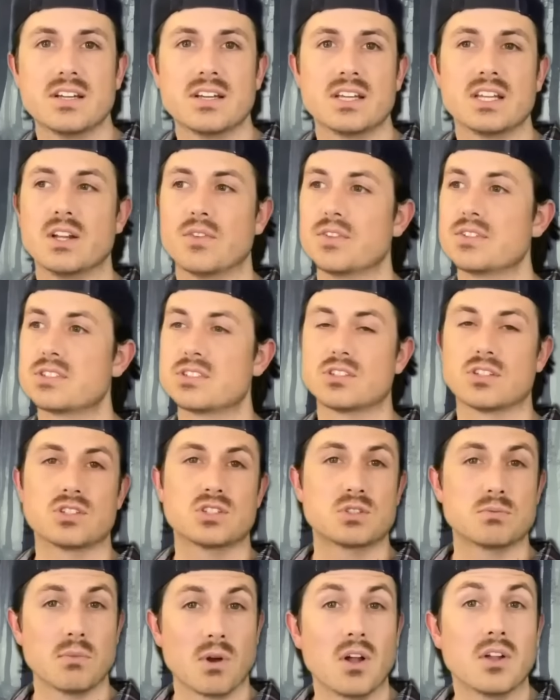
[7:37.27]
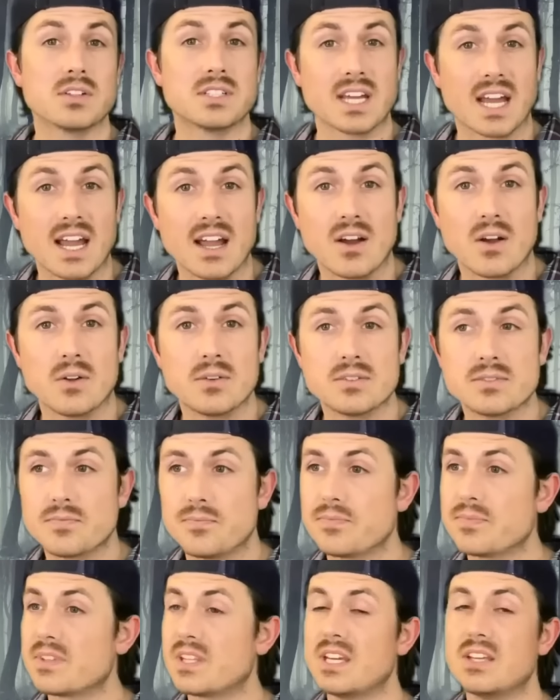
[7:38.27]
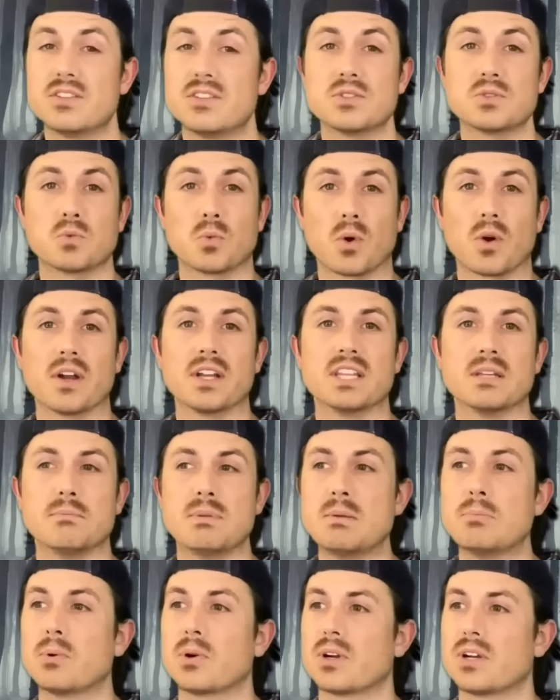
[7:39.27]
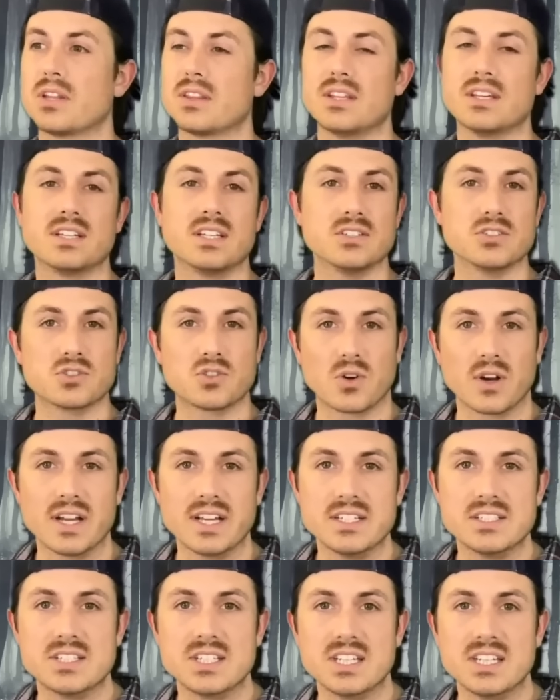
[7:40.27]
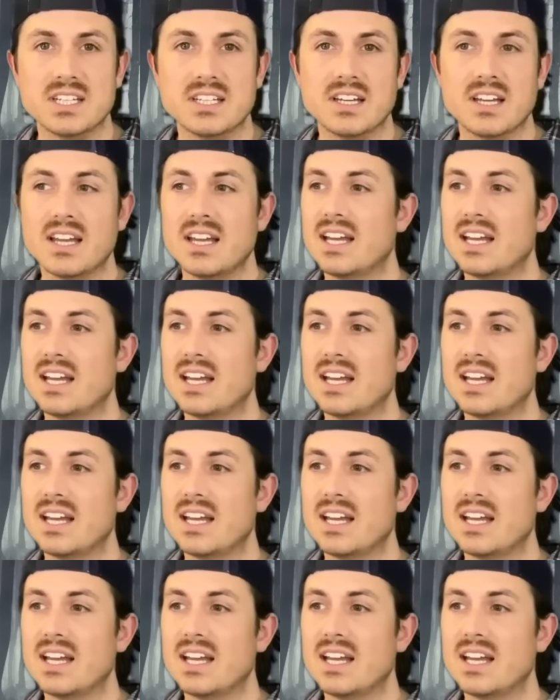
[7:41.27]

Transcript: You know, this is a small town Keith is worried that people are going to think he's crazy.